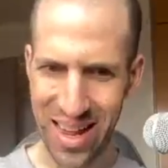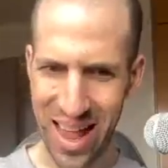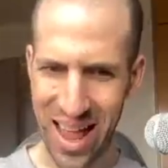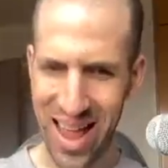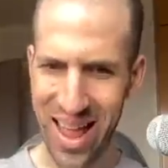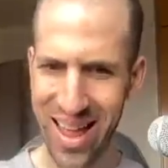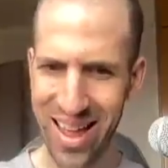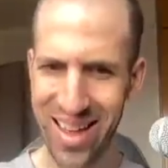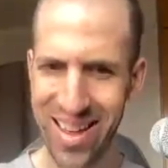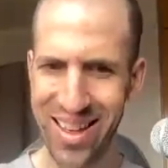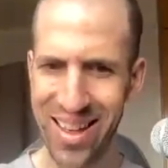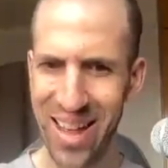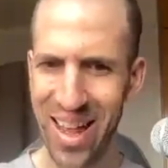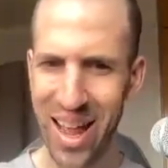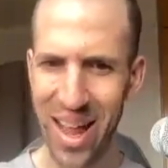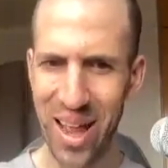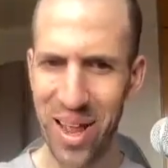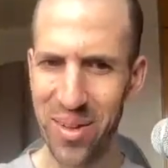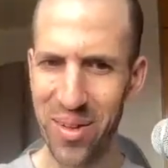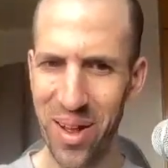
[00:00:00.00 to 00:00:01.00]
I,
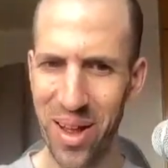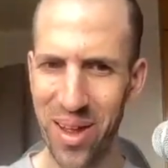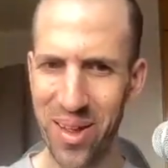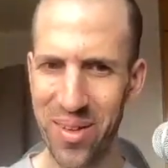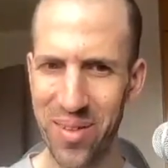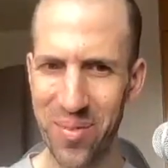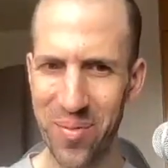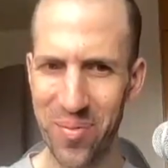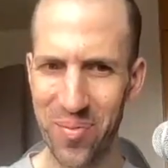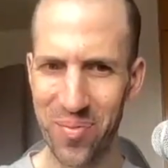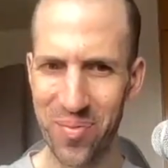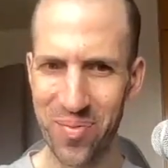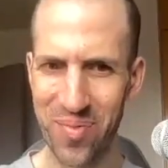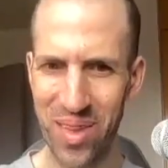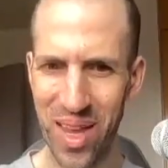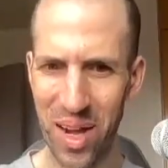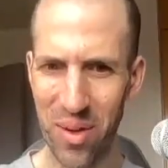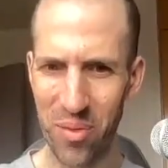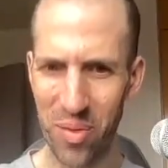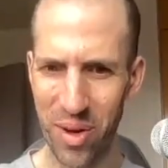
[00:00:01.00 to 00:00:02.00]
I
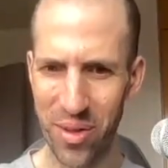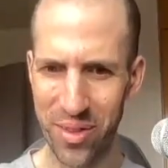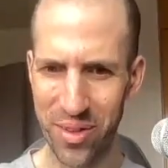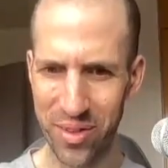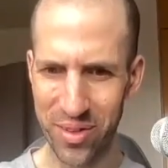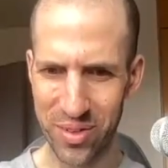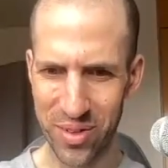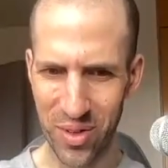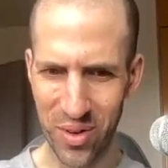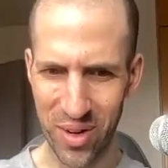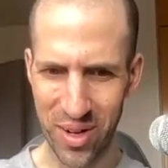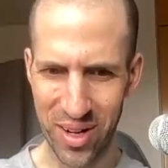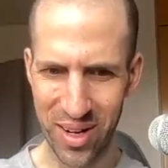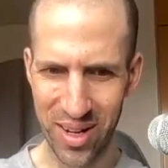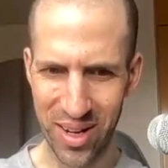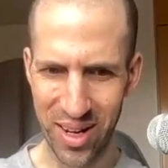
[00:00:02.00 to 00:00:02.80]
I've read this story.